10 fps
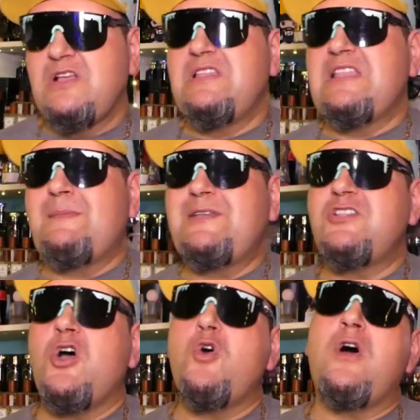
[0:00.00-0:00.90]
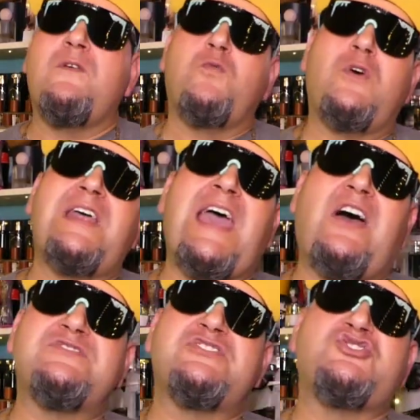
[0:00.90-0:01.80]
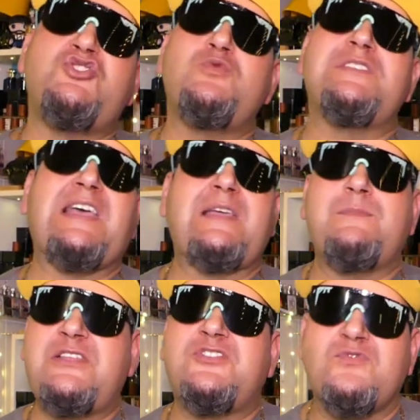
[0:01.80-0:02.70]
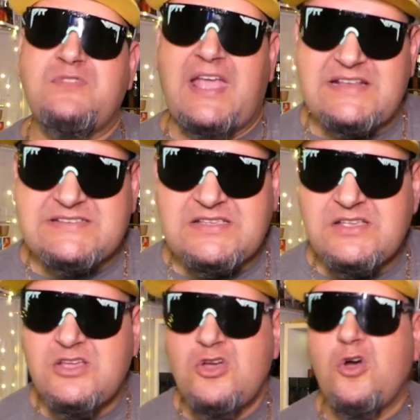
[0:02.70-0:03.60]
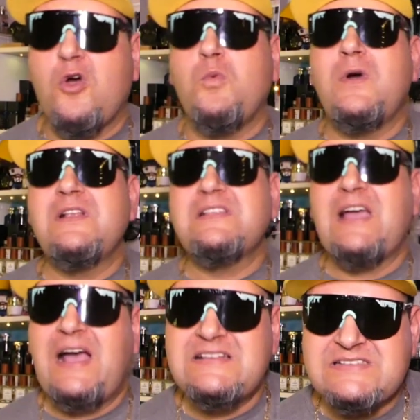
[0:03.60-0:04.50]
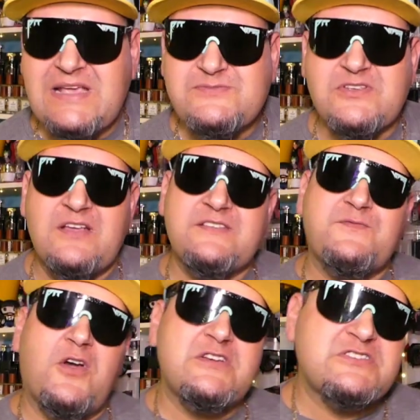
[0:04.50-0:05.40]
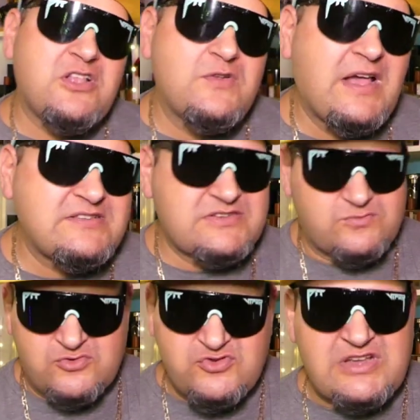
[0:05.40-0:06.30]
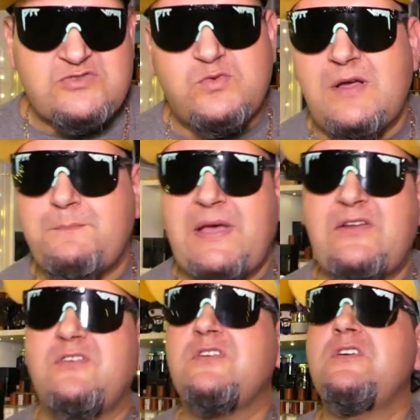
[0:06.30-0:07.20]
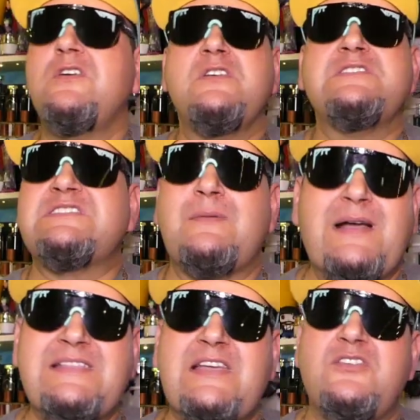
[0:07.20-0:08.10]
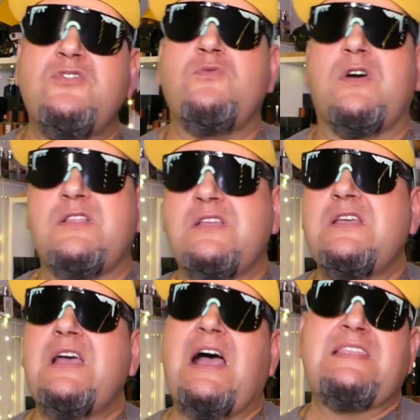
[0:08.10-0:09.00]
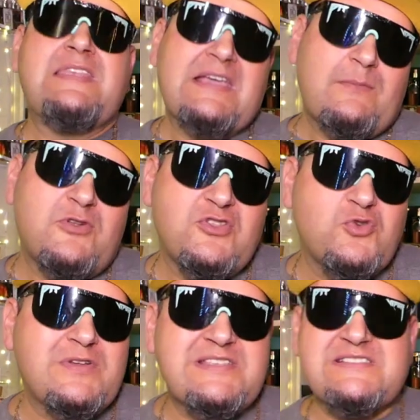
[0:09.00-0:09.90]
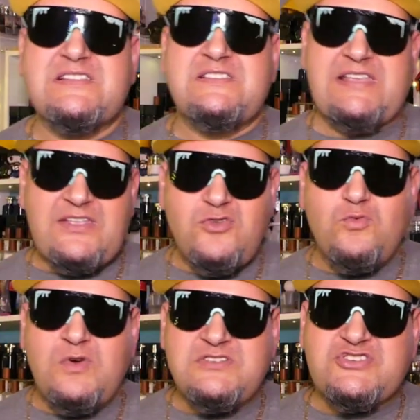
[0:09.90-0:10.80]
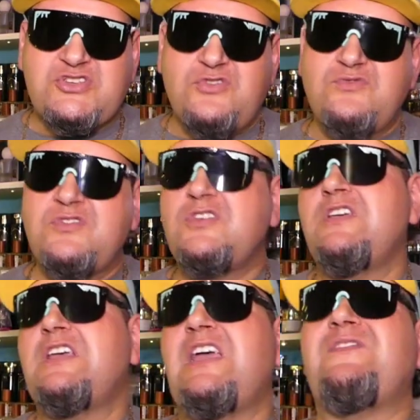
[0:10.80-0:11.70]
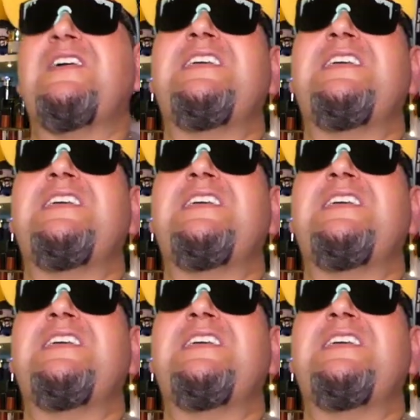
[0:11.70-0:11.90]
Let me know of what houses you would like me to do next, or what concepts as far as clone houses, who does what better, some idea you want. I think I'm gonna do a discontinued one soon, if I can